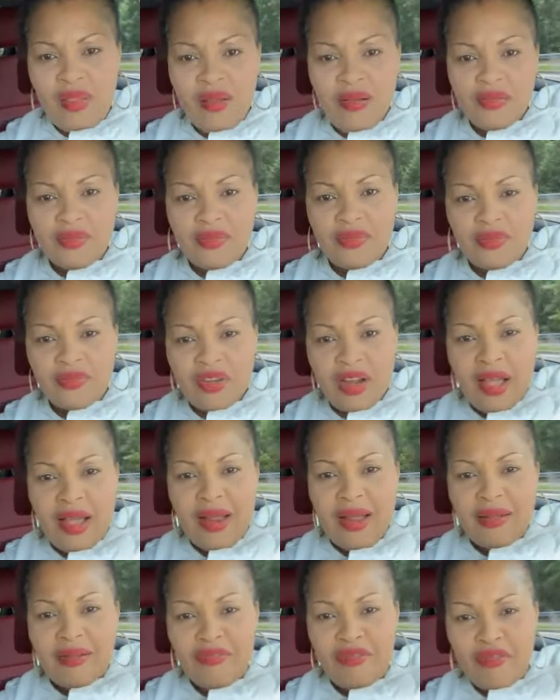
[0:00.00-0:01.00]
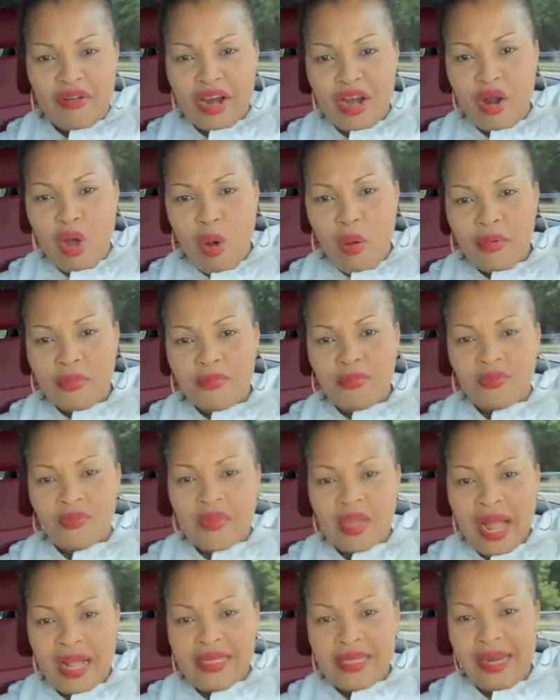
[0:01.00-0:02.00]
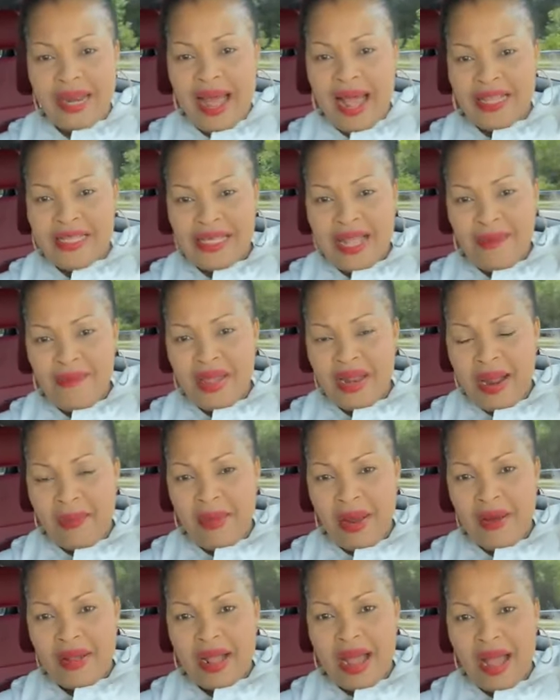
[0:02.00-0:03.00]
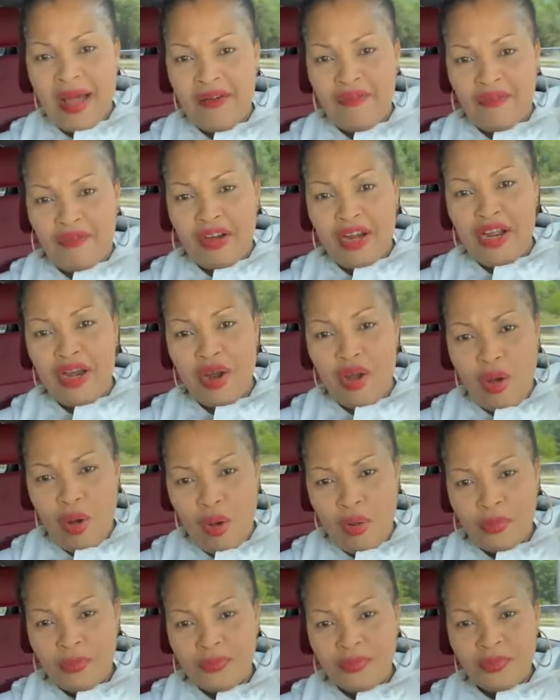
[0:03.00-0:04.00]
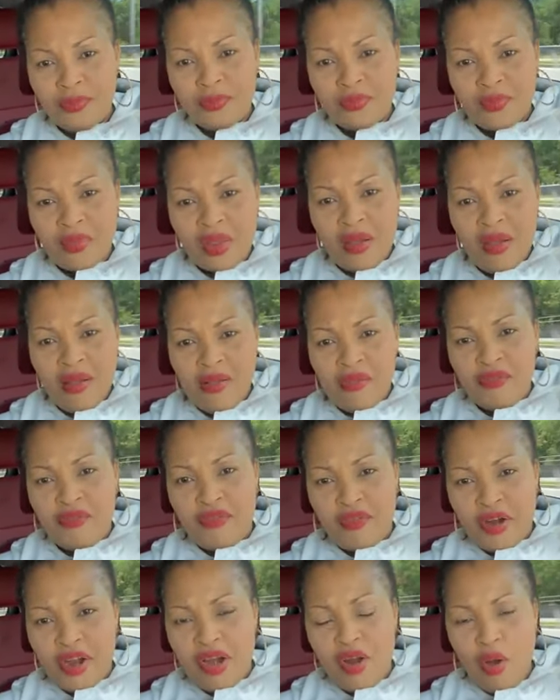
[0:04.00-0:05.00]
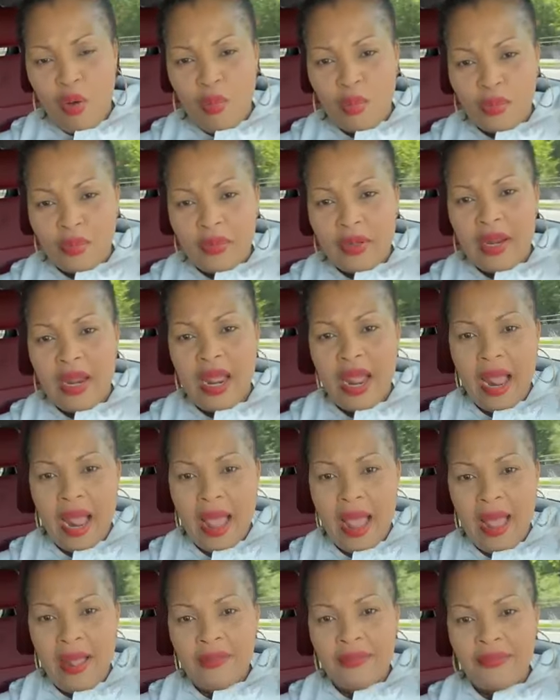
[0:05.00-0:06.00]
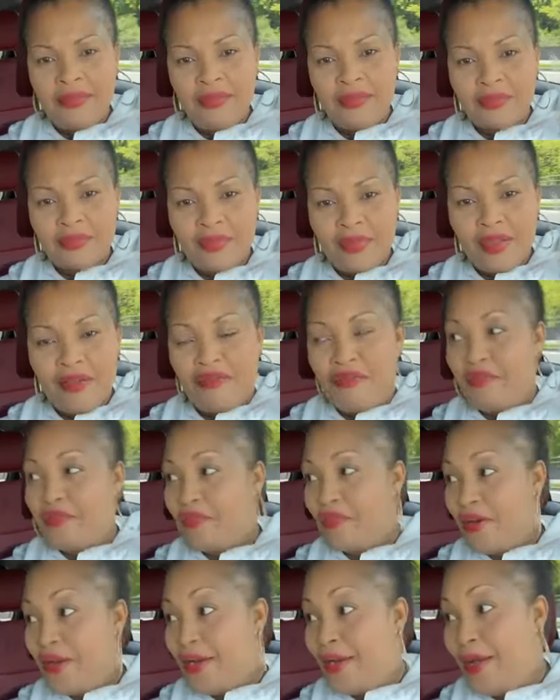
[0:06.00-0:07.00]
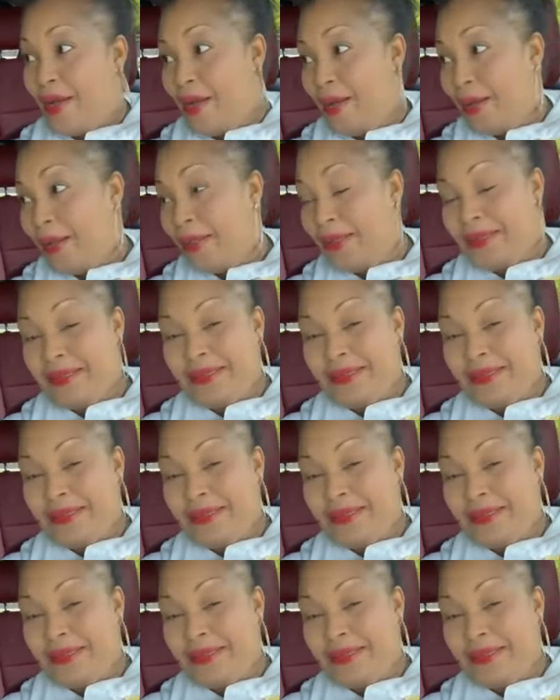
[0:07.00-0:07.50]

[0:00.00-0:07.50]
Mm-hmm. Freelo. That's a last name in America. Freelo. Freelo. Eh? Mm. Freelo.